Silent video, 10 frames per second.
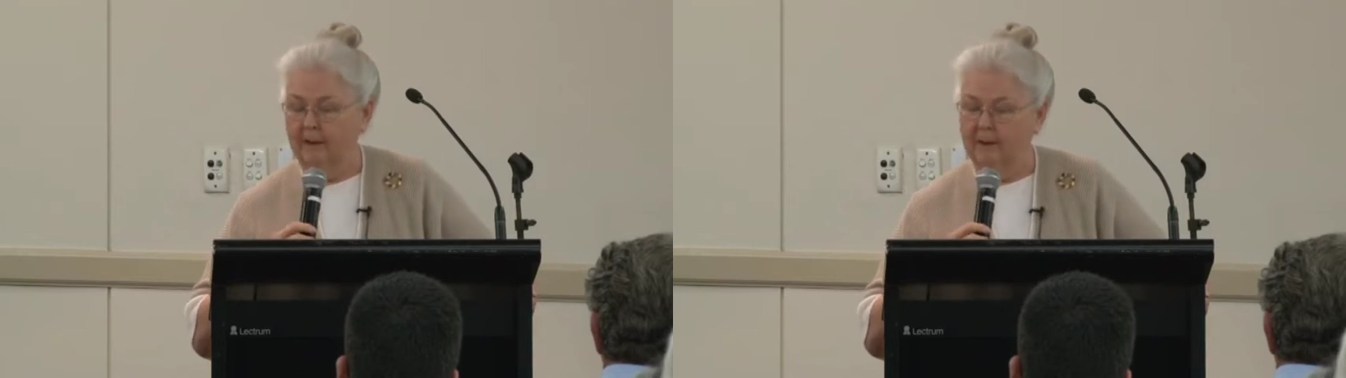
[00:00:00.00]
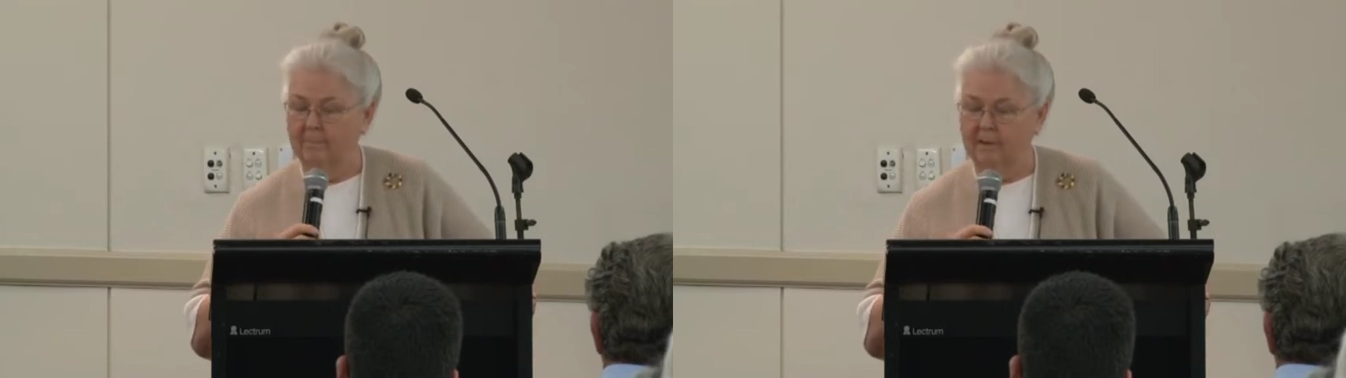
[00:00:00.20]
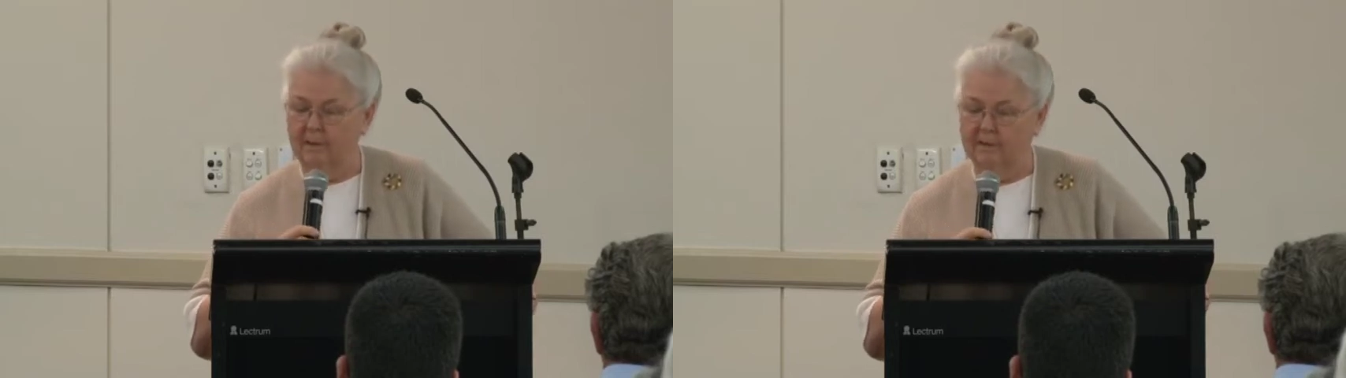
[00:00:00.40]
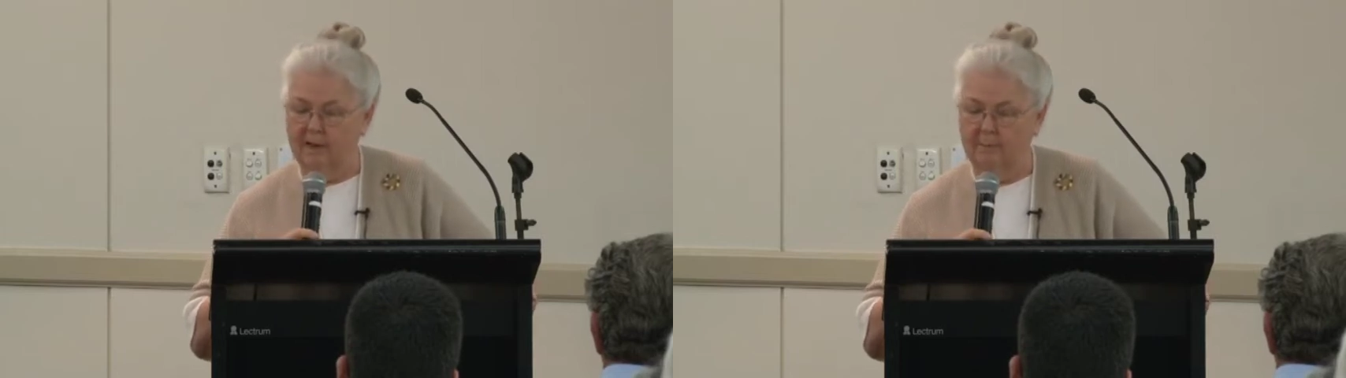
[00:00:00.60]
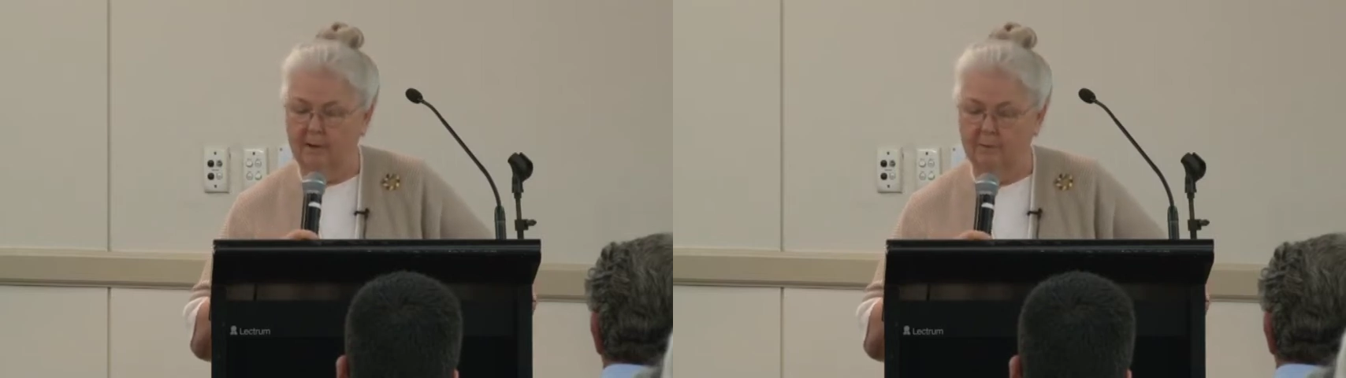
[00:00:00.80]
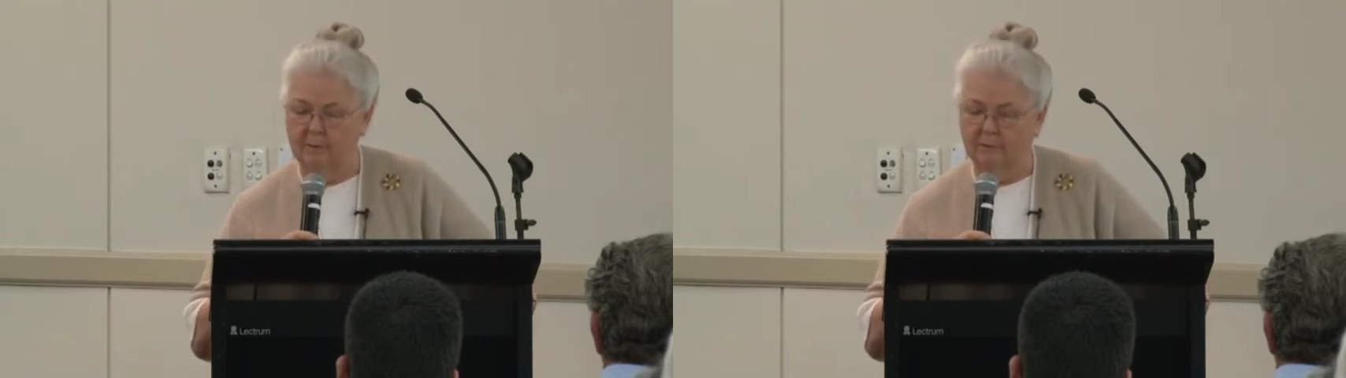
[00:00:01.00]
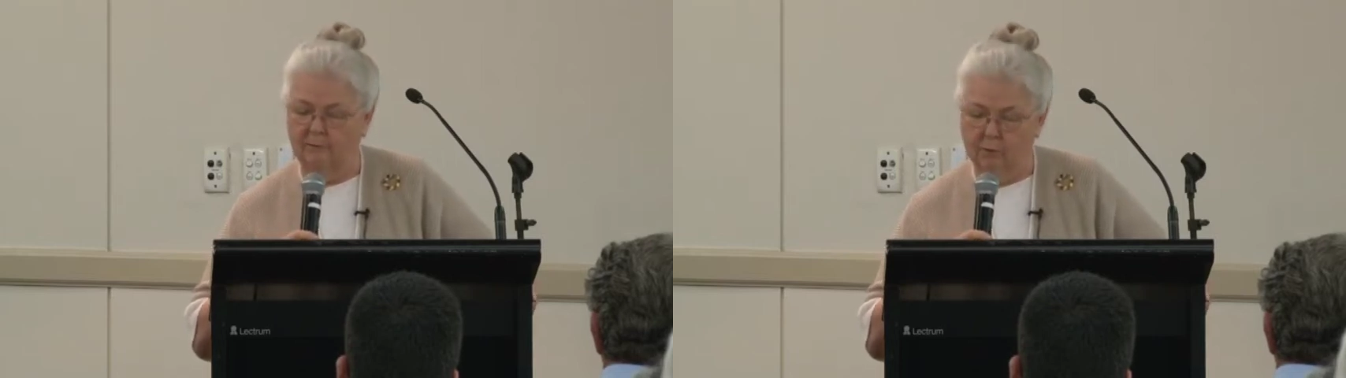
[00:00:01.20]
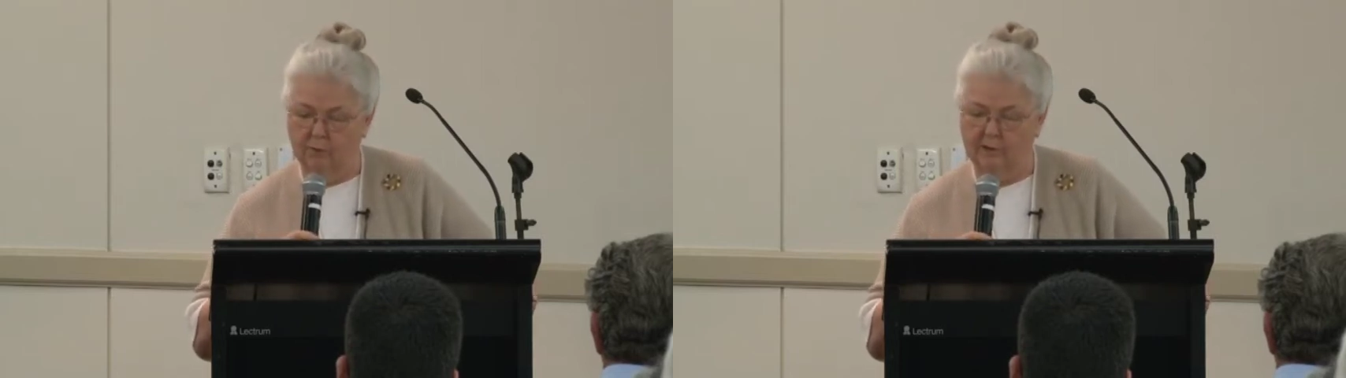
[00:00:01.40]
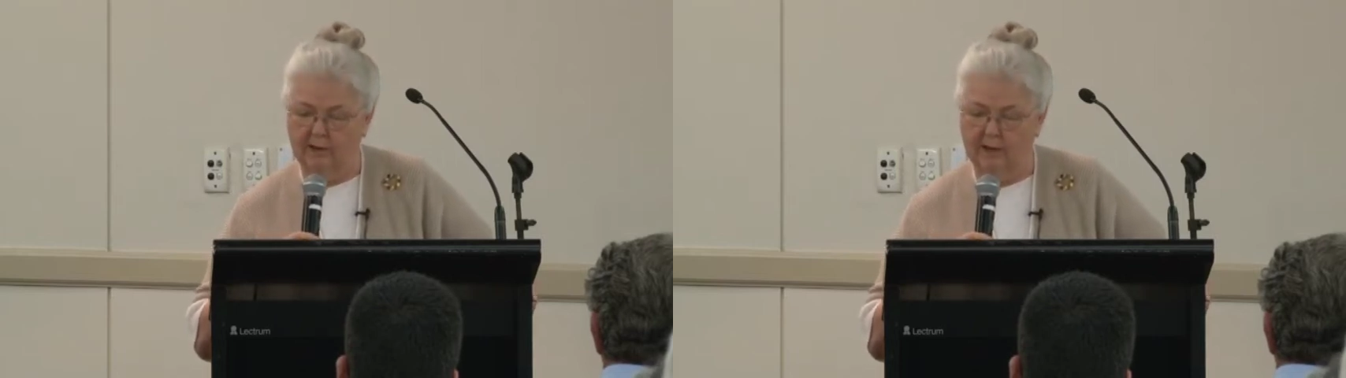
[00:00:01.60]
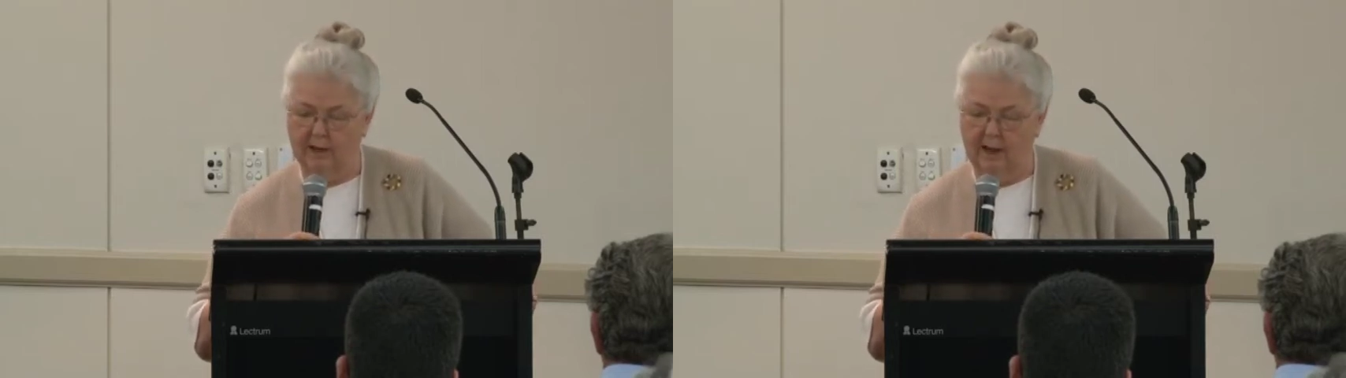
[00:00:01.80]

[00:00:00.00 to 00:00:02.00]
and by the time I was 14,